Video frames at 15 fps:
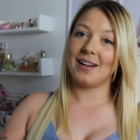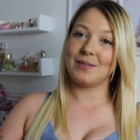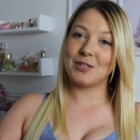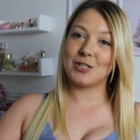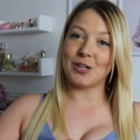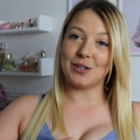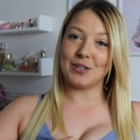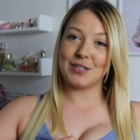I'll
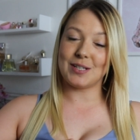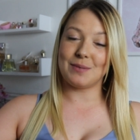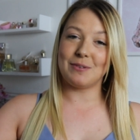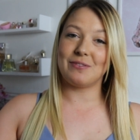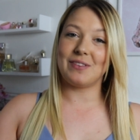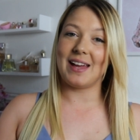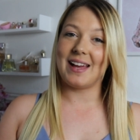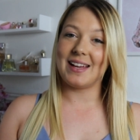show you some
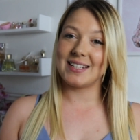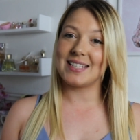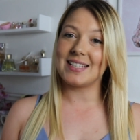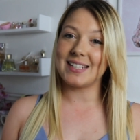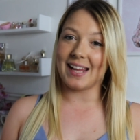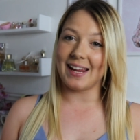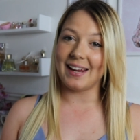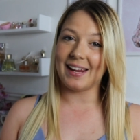of their
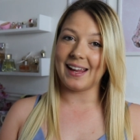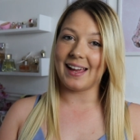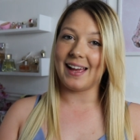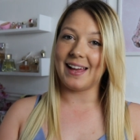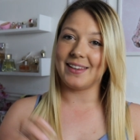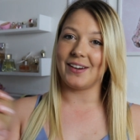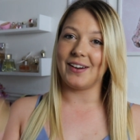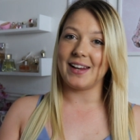
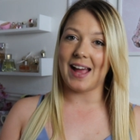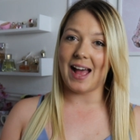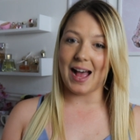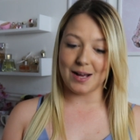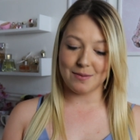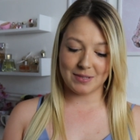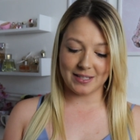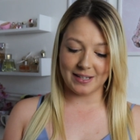skincare that I
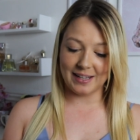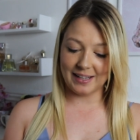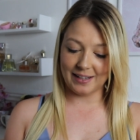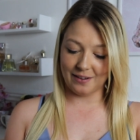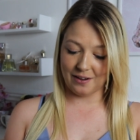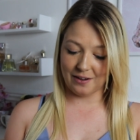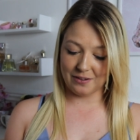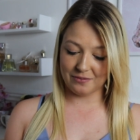absolutely
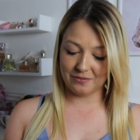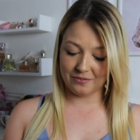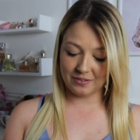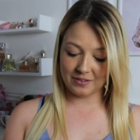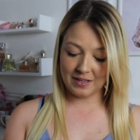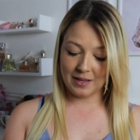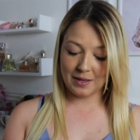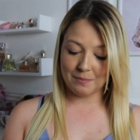love.
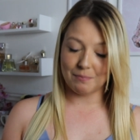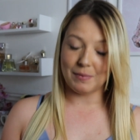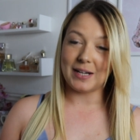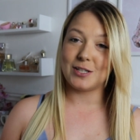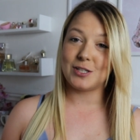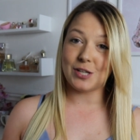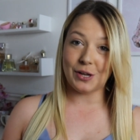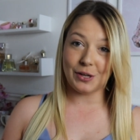My
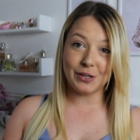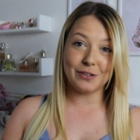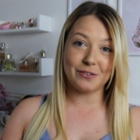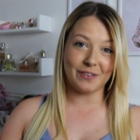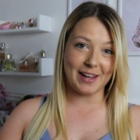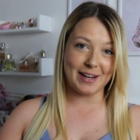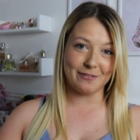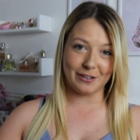two
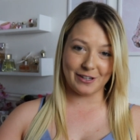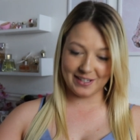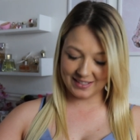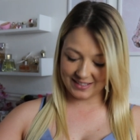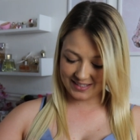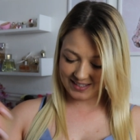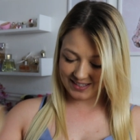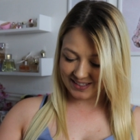
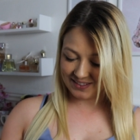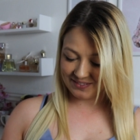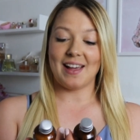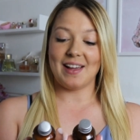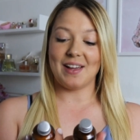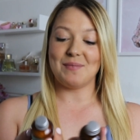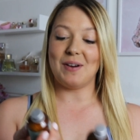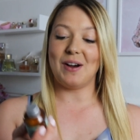favourites.
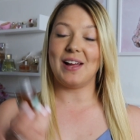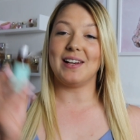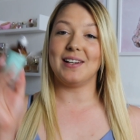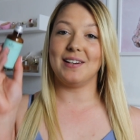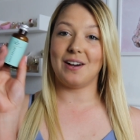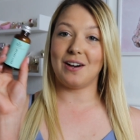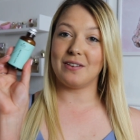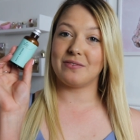Um, I
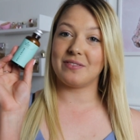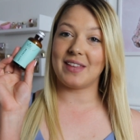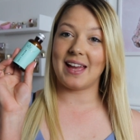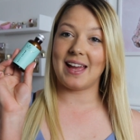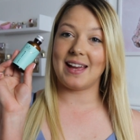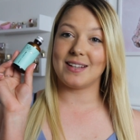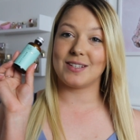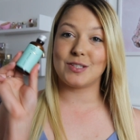love
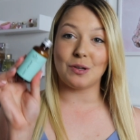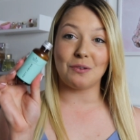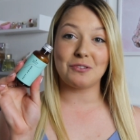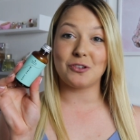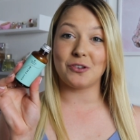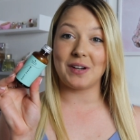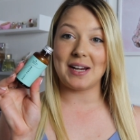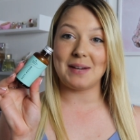their
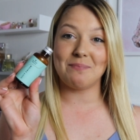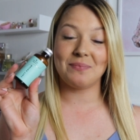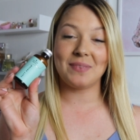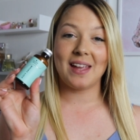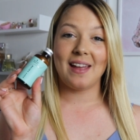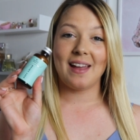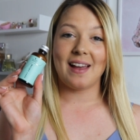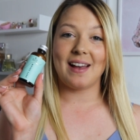soft cream.
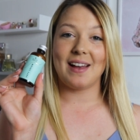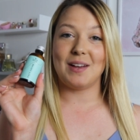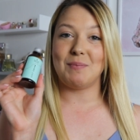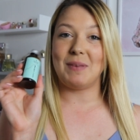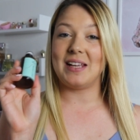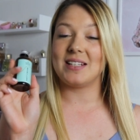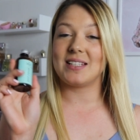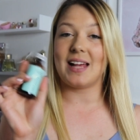
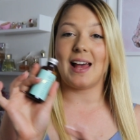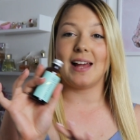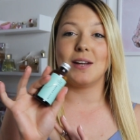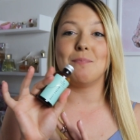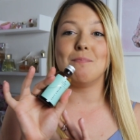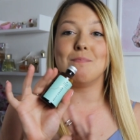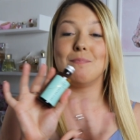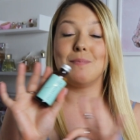Um, it's an
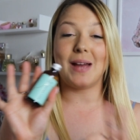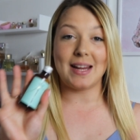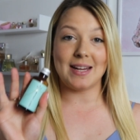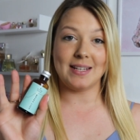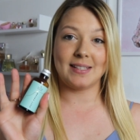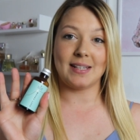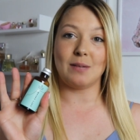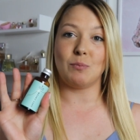
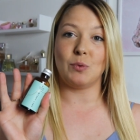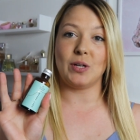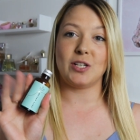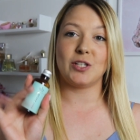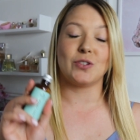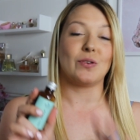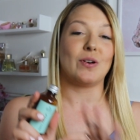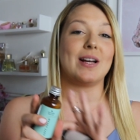amazing
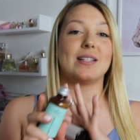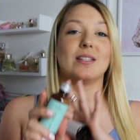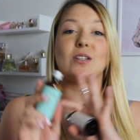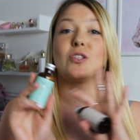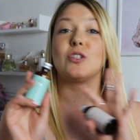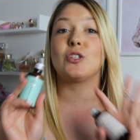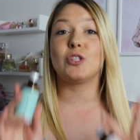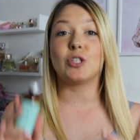
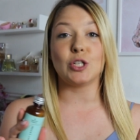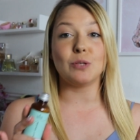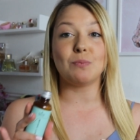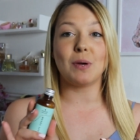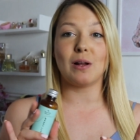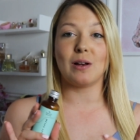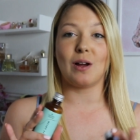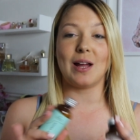moisturiser,
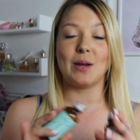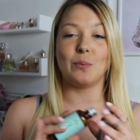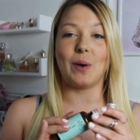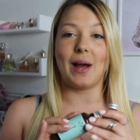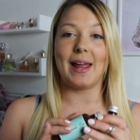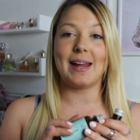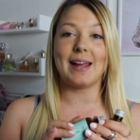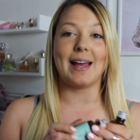super
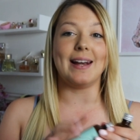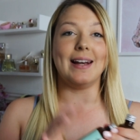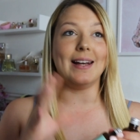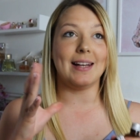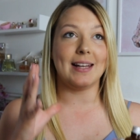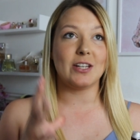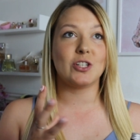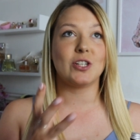lightweight
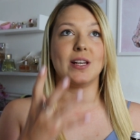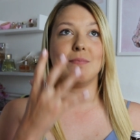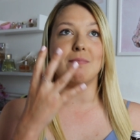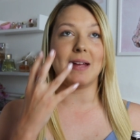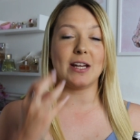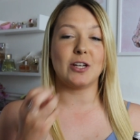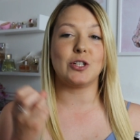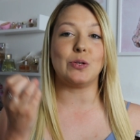and literally
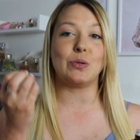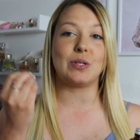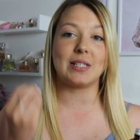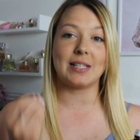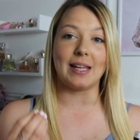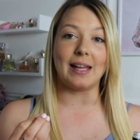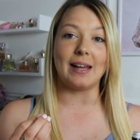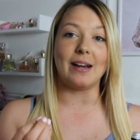makes your
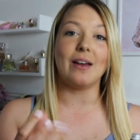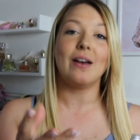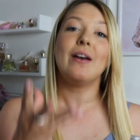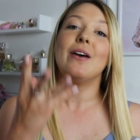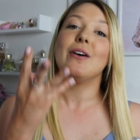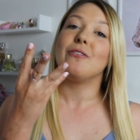skin